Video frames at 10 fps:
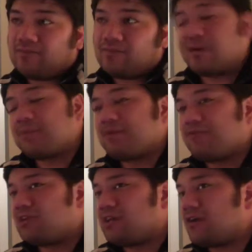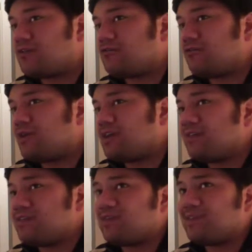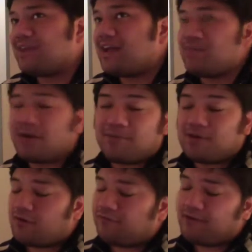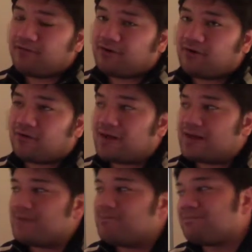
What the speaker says: Might be a fun character for you and everything like that. He might be your favorite already.